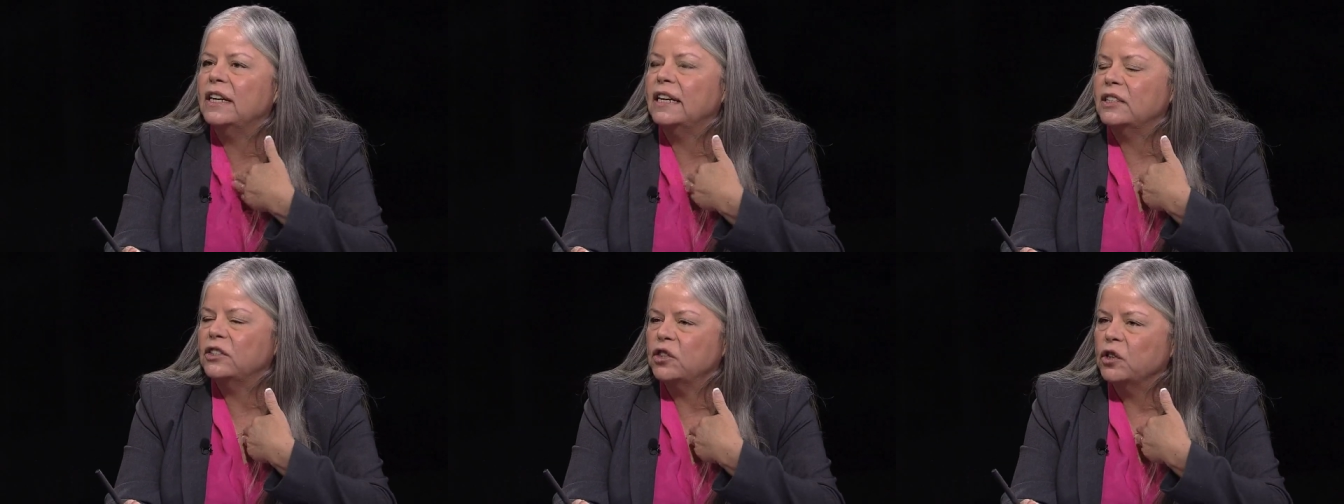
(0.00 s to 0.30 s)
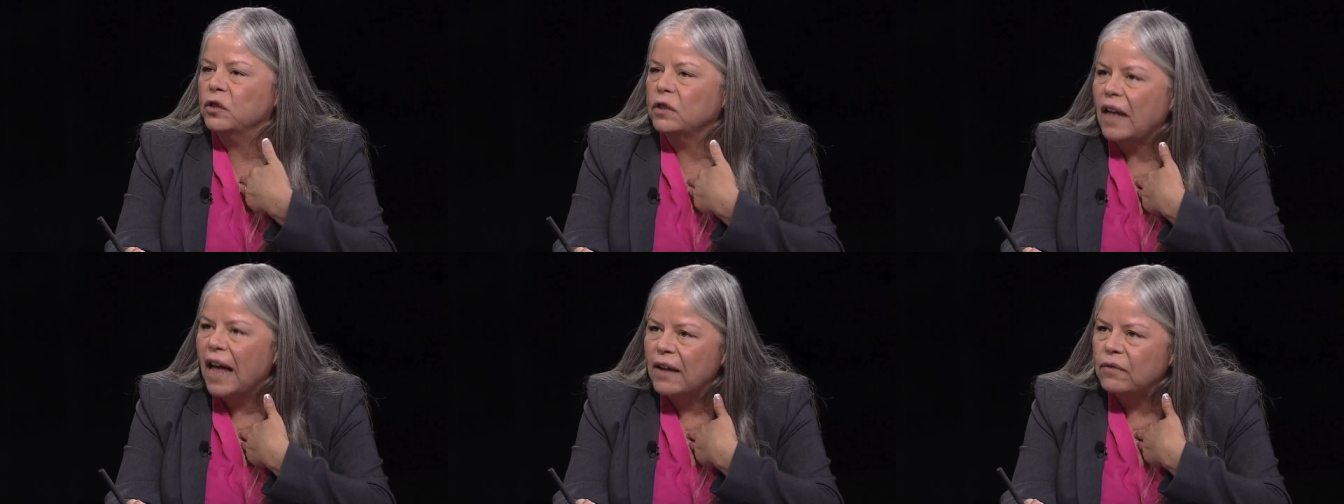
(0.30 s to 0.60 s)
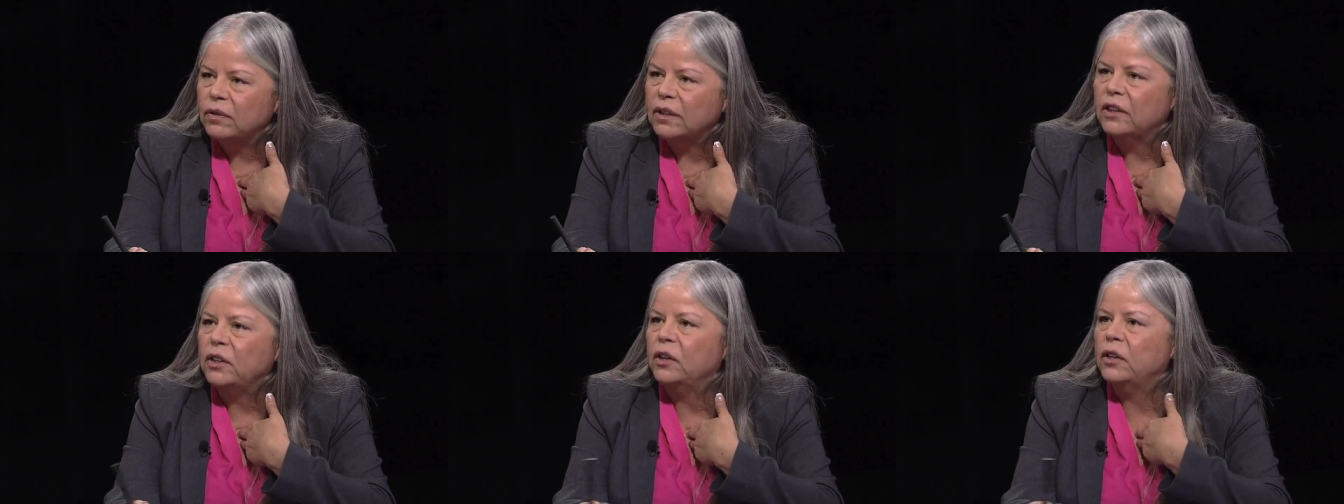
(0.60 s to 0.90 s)
it's your
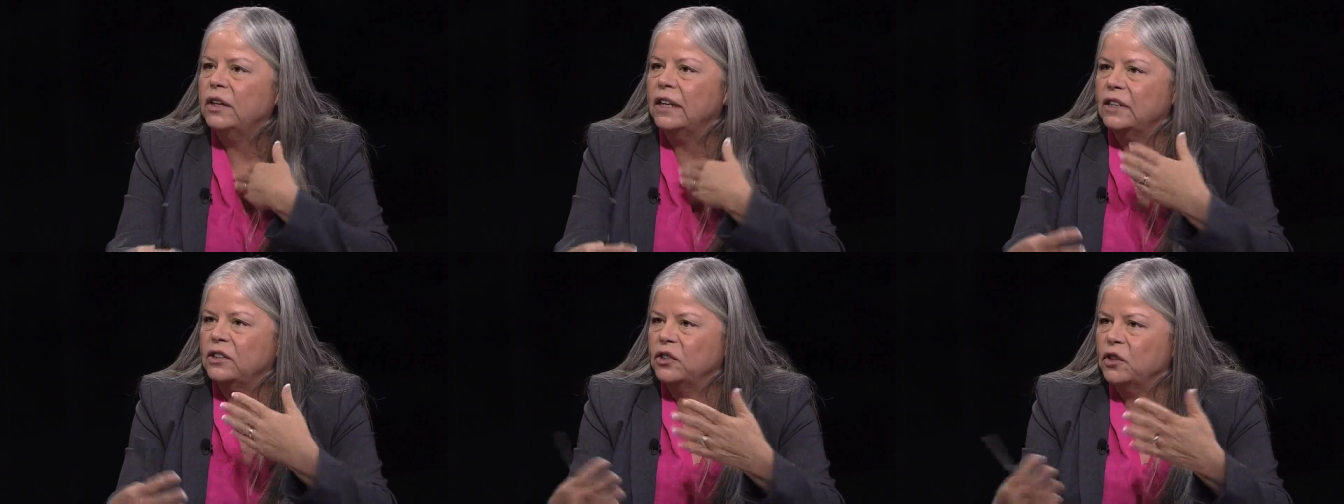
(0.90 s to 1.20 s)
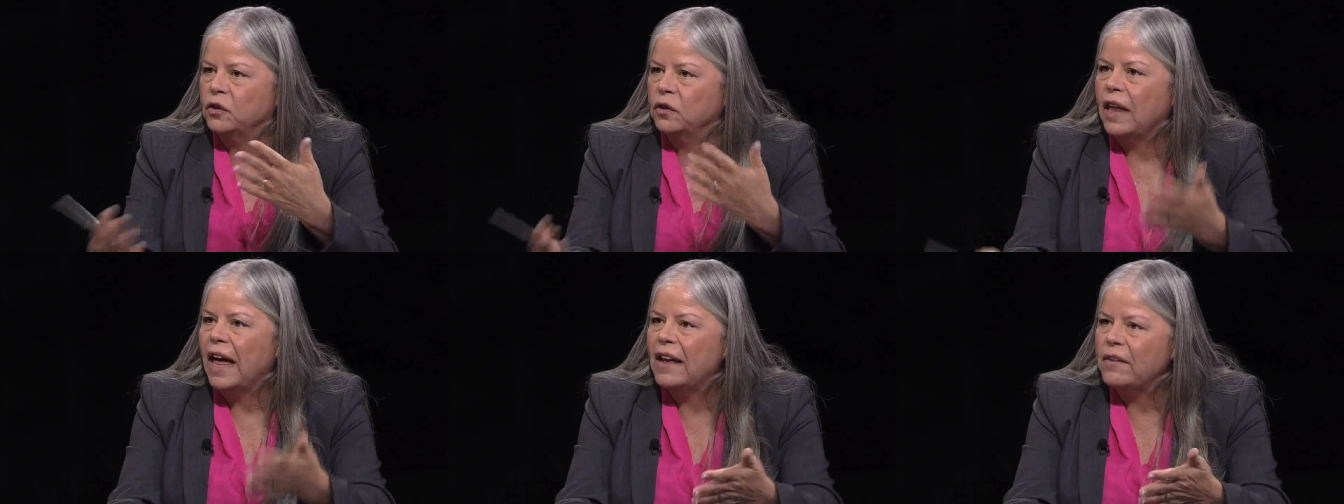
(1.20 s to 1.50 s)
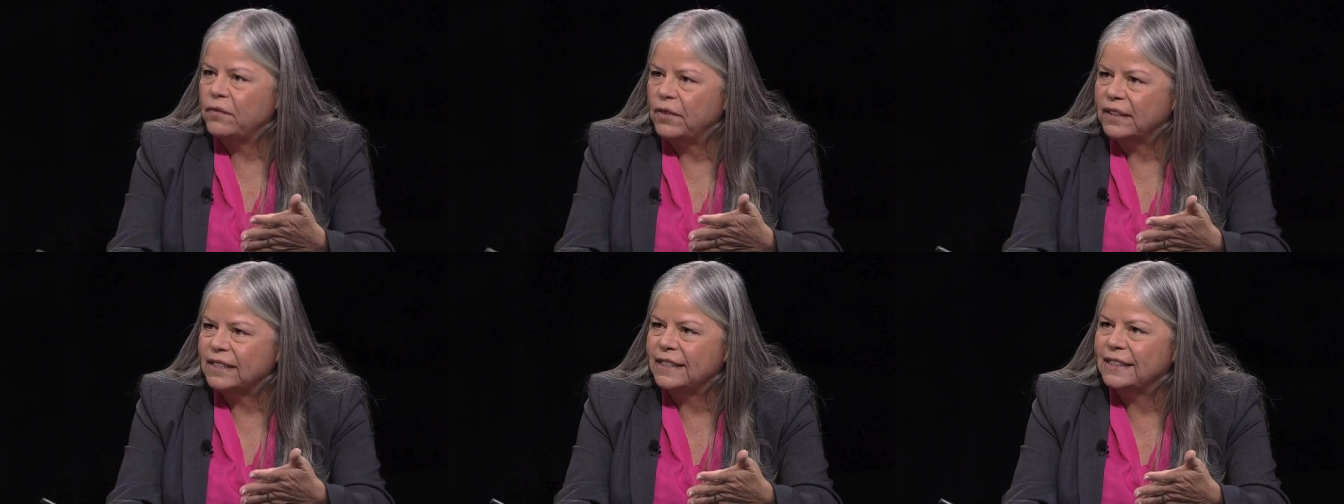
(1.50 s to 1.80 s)
livelihood, it's your
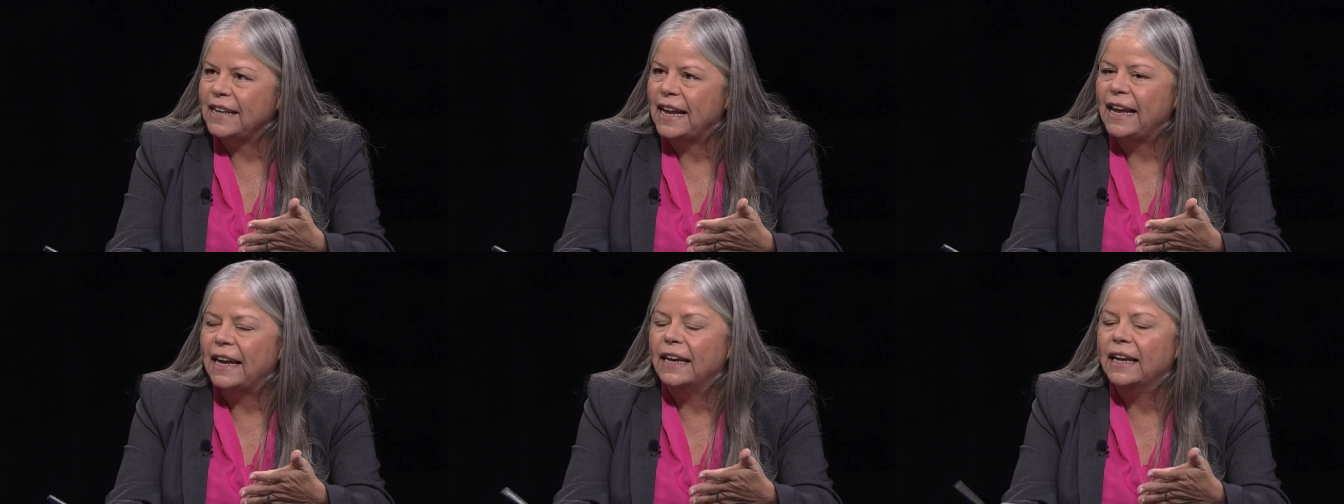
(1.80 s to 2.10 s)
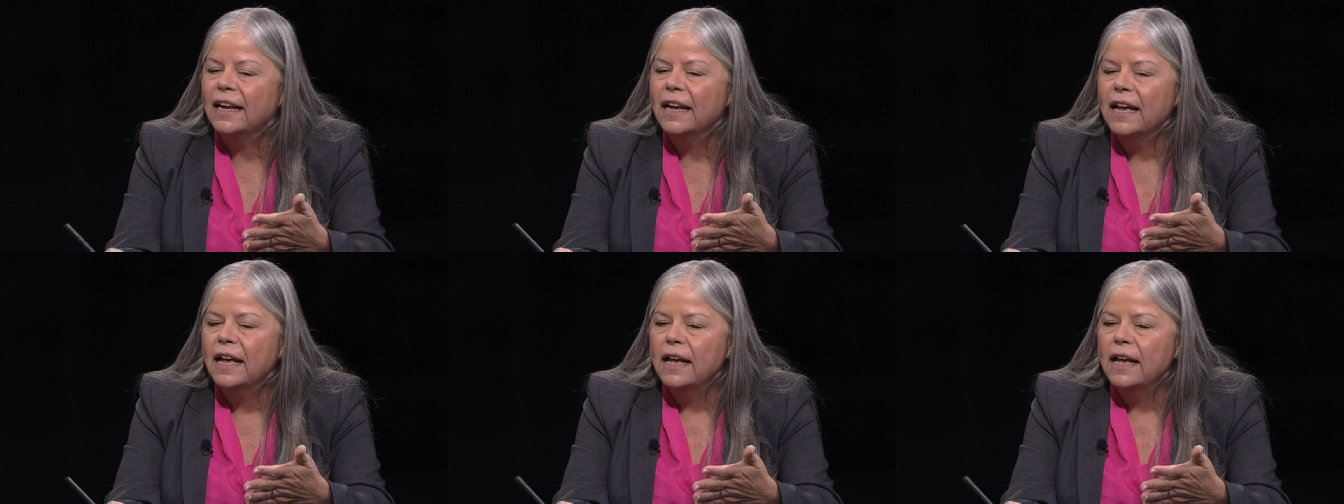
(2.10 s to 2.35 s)
life at stake.